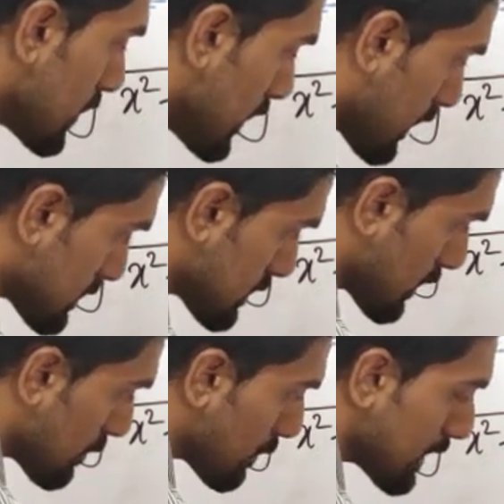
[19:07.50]
5x
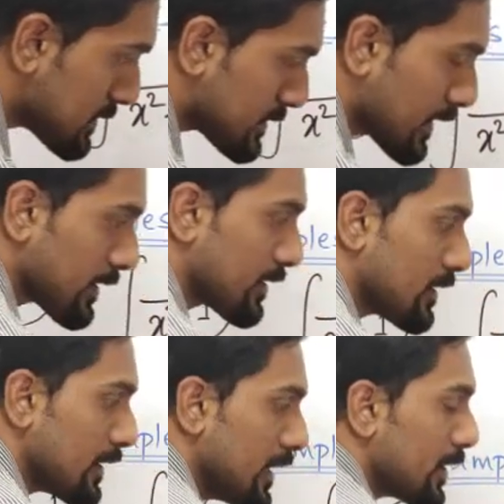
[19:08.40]
plus 10
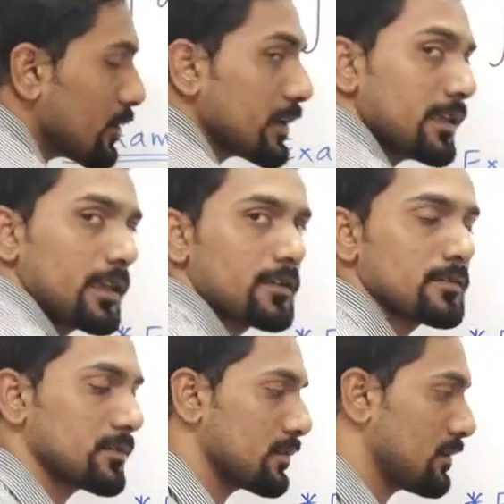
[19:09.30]
into
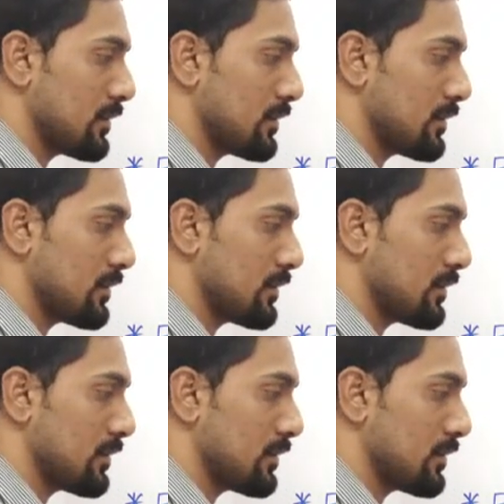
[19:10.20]
dx.